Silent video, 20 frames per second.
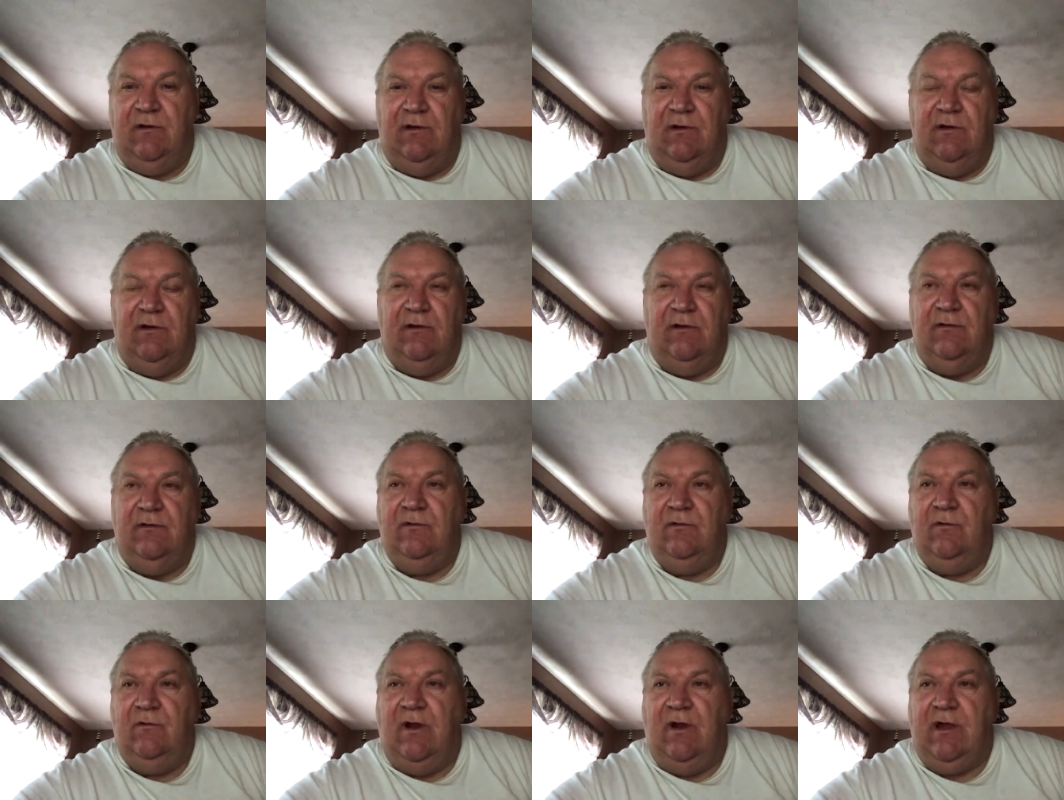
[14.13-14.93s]
uh,
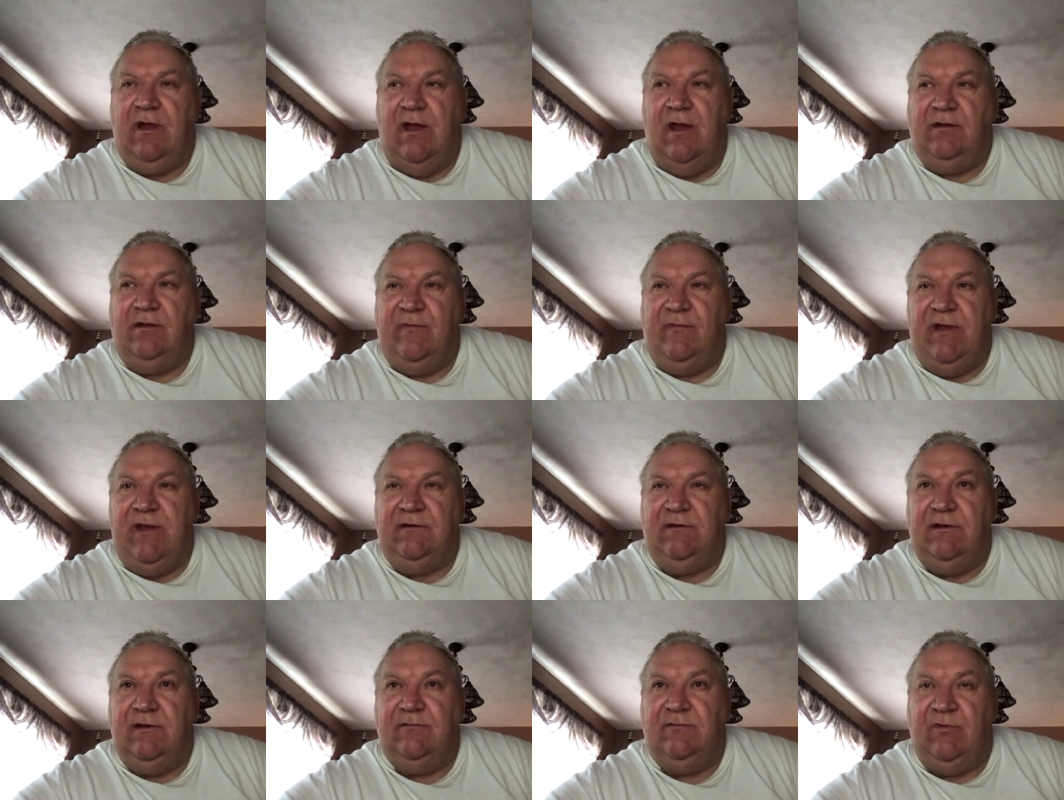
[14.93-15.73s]
what kind of
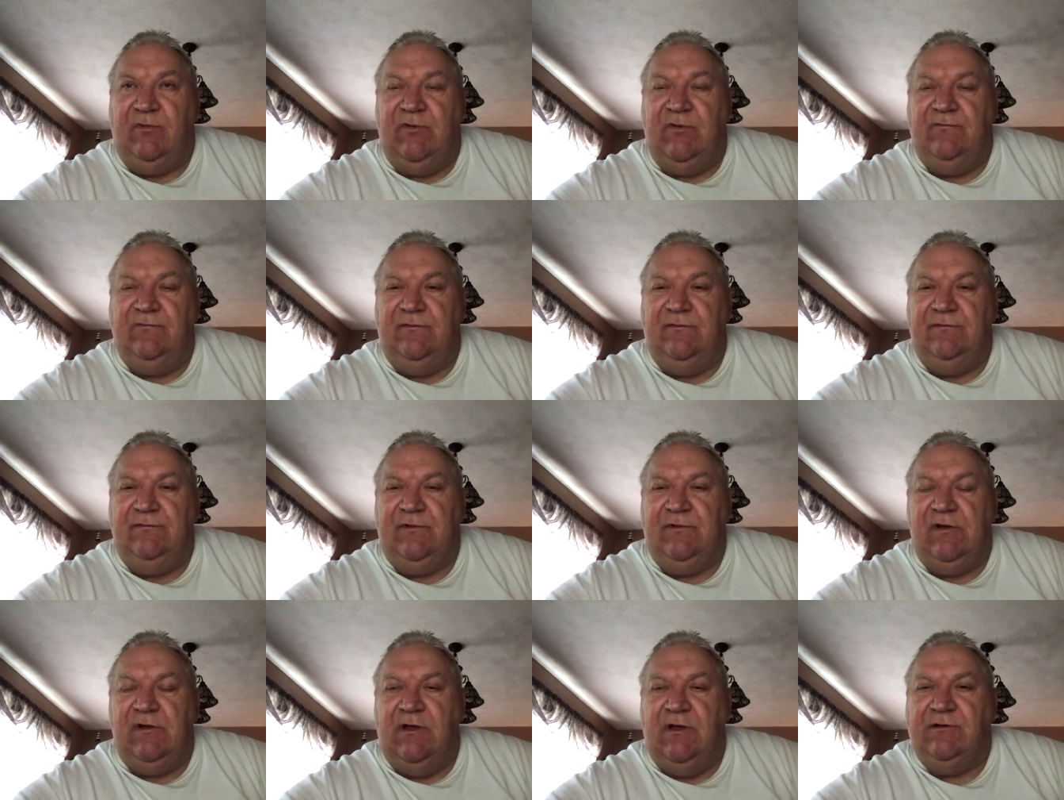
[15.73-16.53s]
man he's proved
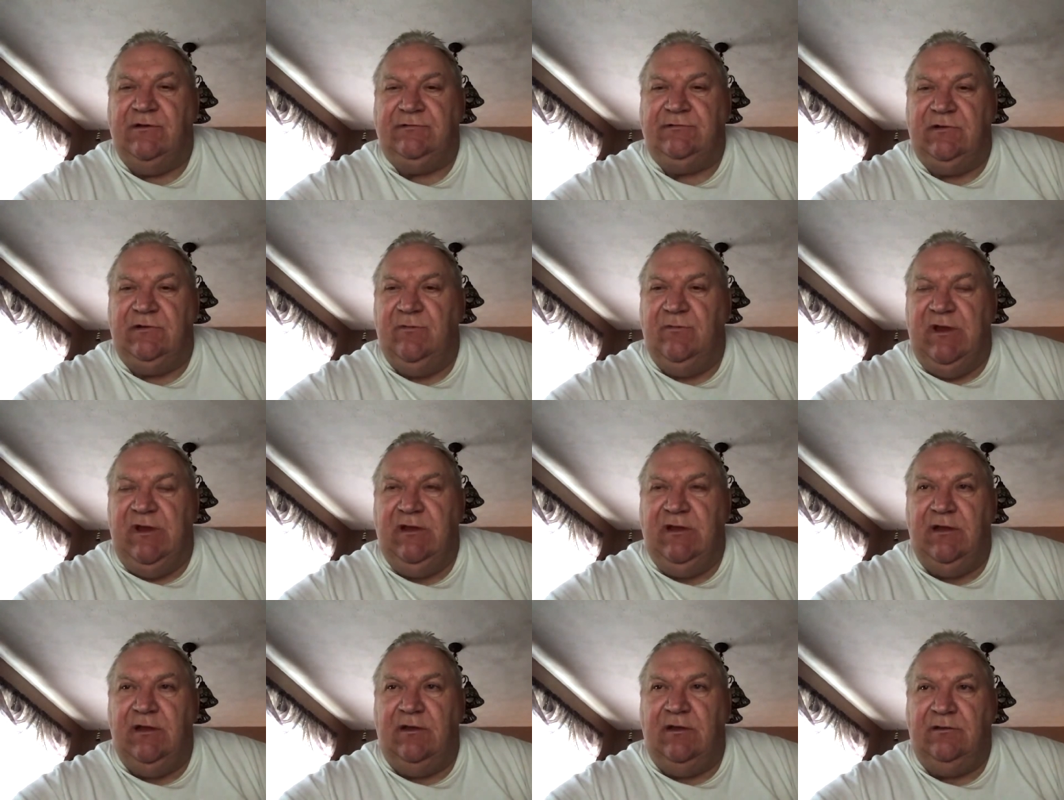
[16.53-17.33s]
to us to
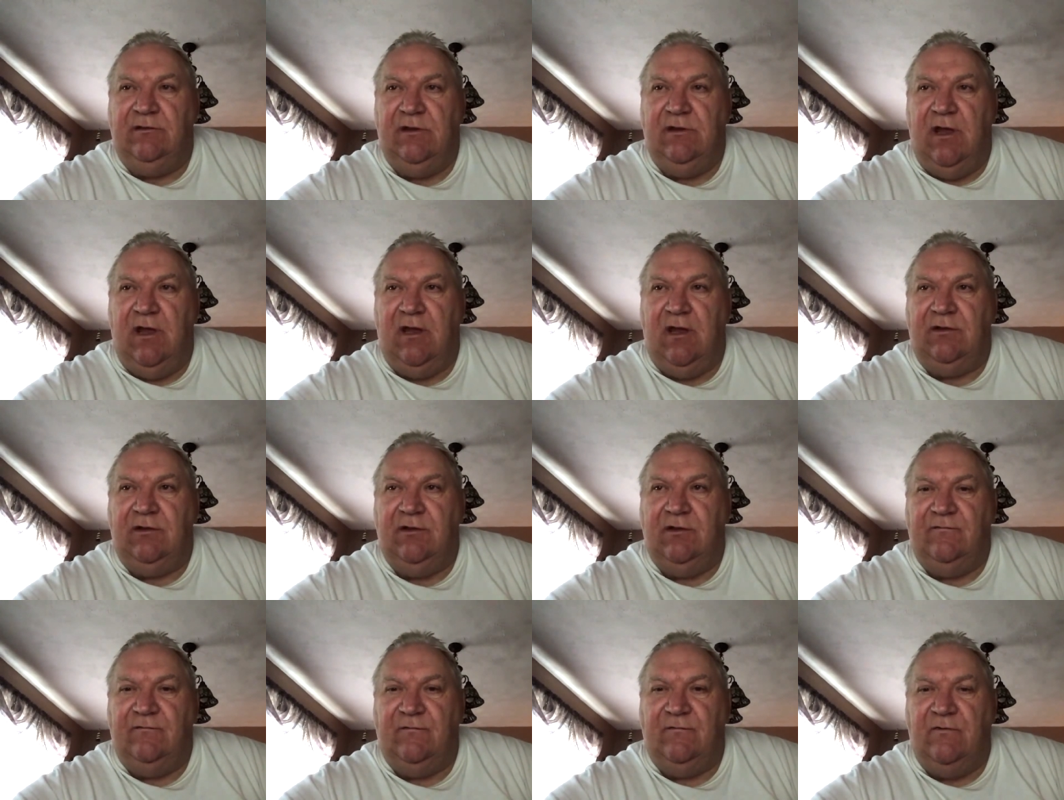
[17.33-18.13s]
be, and I
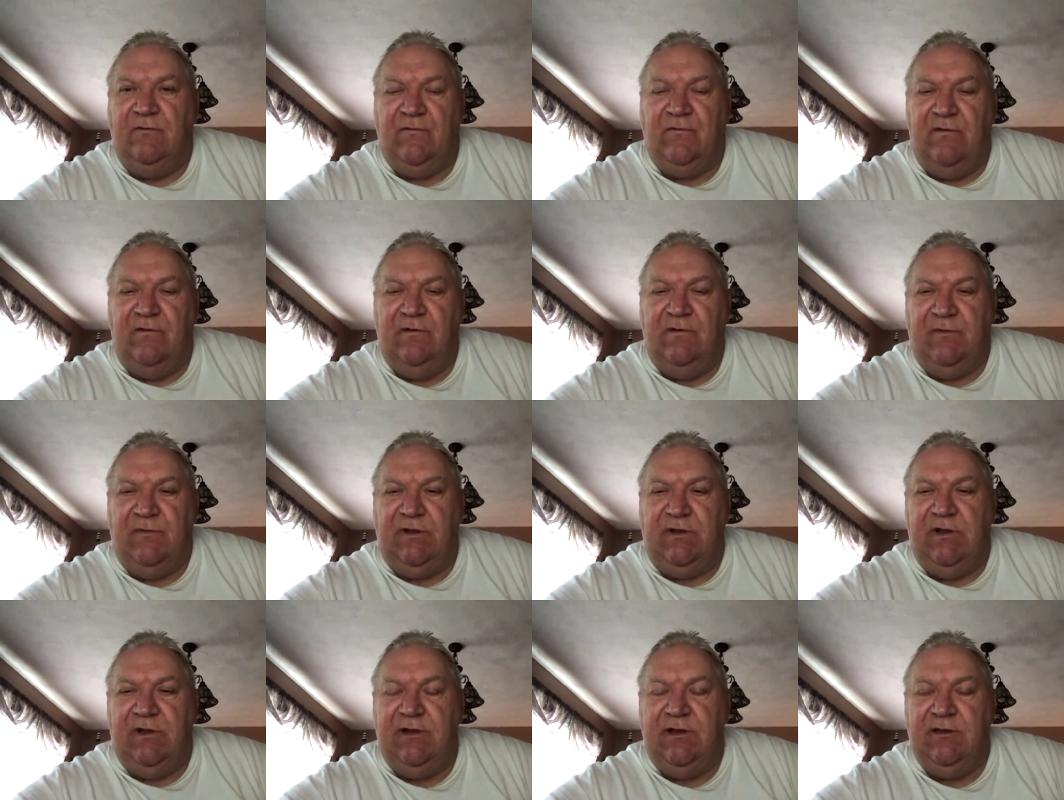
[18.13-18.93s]
couldn't vote for him
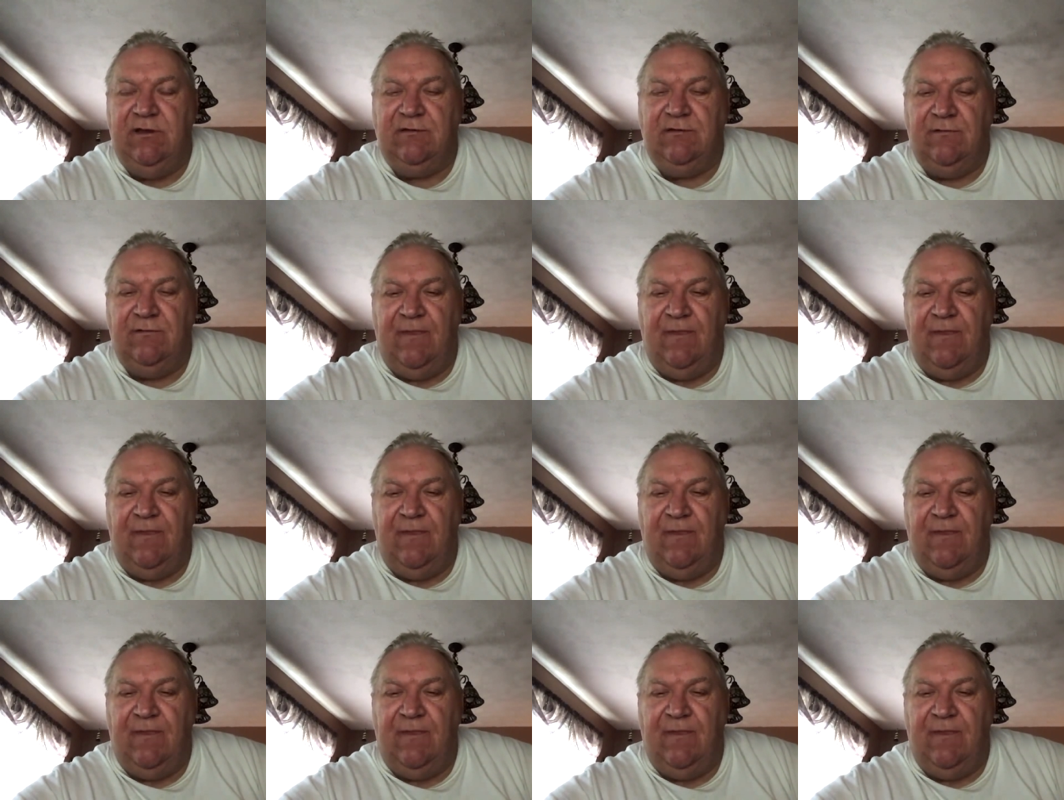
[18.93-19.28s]
again,